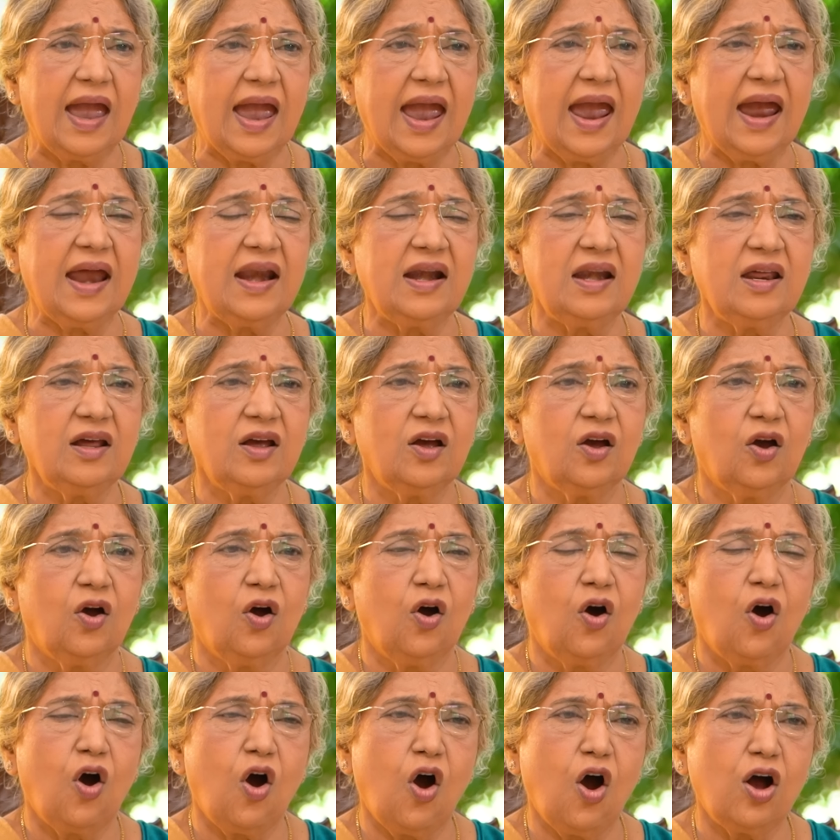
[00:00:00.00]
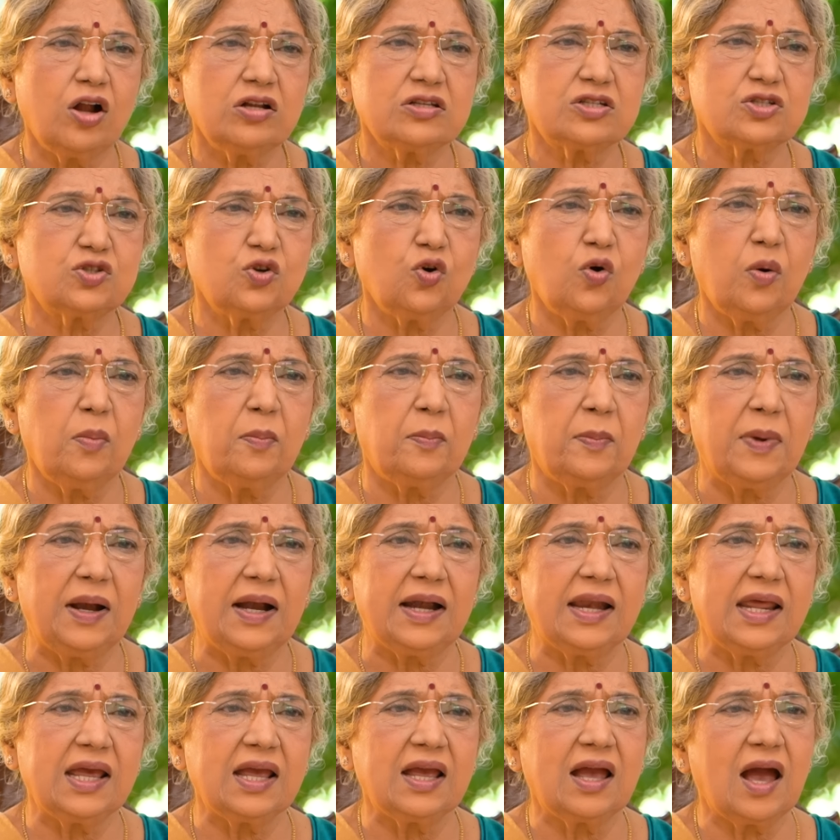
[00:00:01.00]
and also
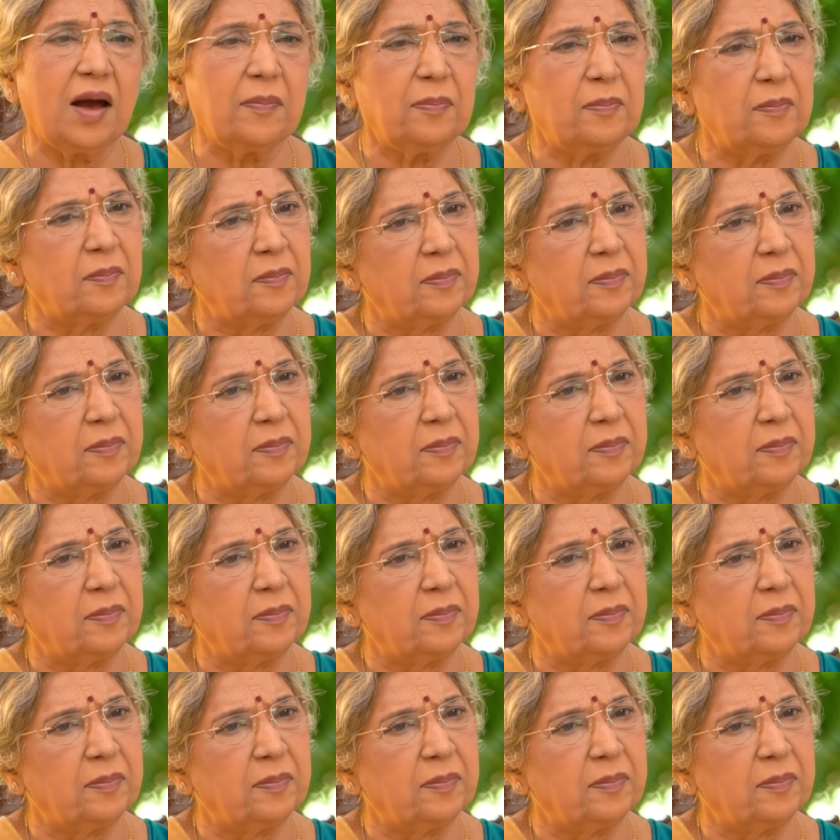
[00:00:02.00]
building up